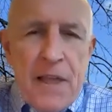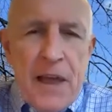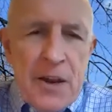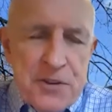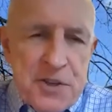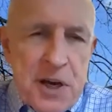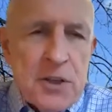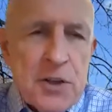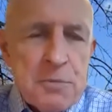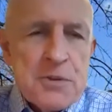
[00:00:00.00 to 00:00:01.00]
and
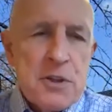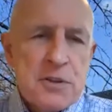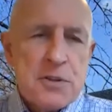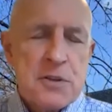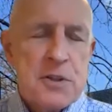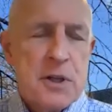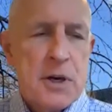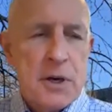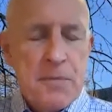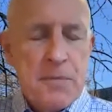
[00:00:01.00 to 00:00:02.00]
assigned them to
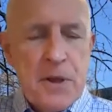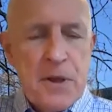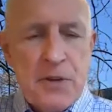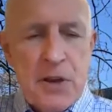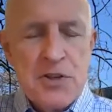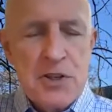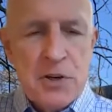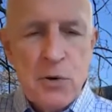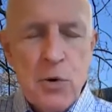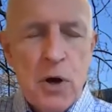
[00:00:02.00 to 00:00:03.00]
the
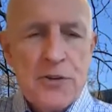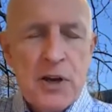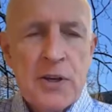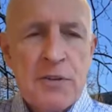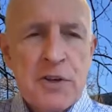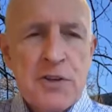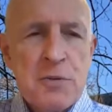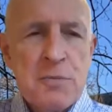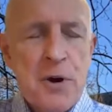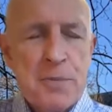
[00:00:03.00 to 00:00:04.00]
intervention,
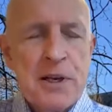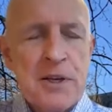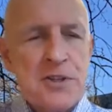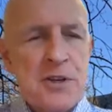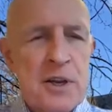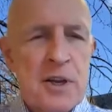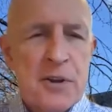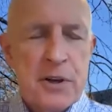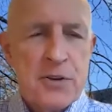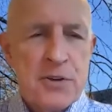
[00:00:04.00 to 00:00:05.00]
quasi-intervention population and
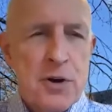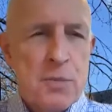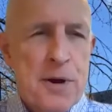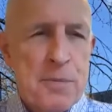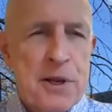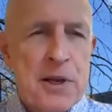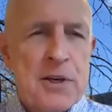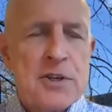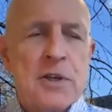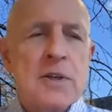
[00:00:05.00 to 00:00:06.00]
the control
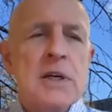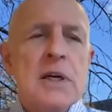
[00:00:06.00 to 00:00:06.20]
population.